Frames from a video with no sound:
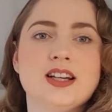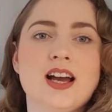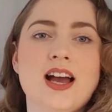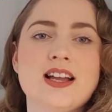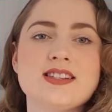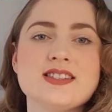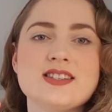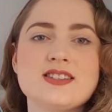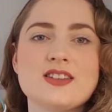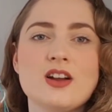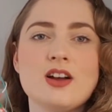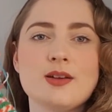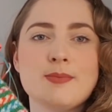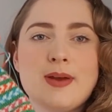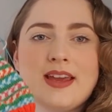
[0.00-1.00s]
and
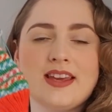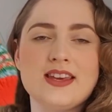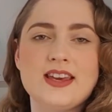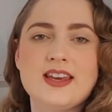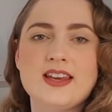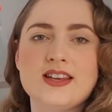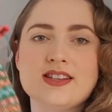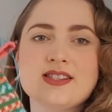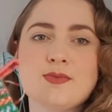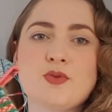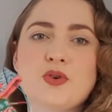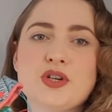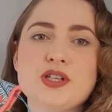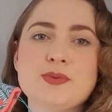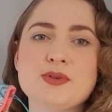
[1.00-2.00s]
start making some
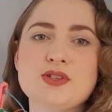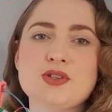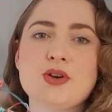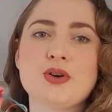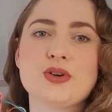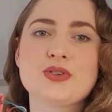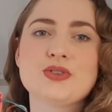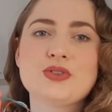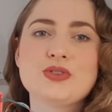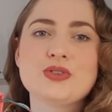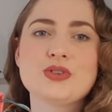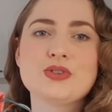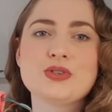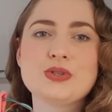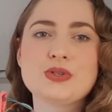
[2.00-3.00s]
Christmas socks.
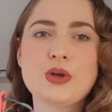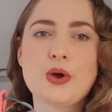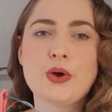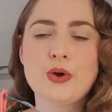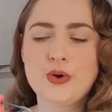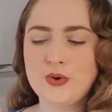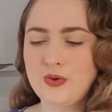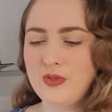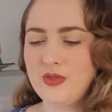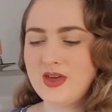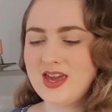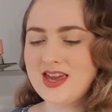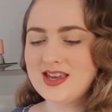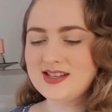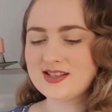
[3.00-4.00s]
So
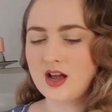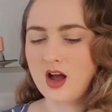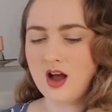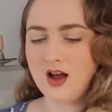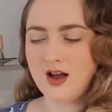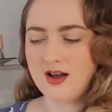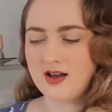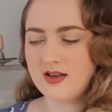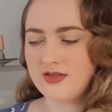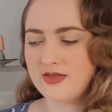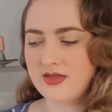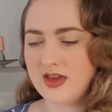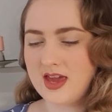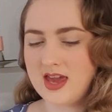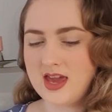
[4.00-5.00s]
these are
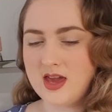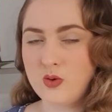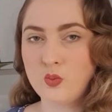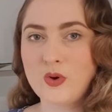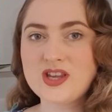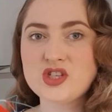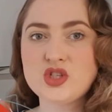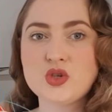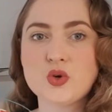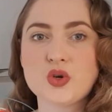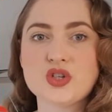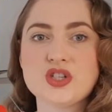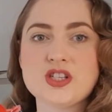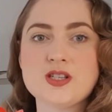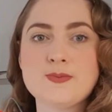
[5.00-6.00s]
the West
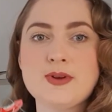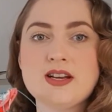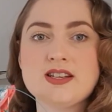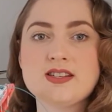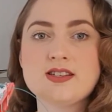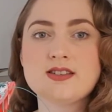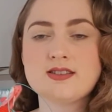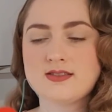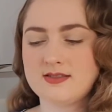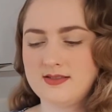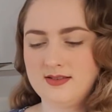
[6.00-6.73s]
Yorkshire Spinners.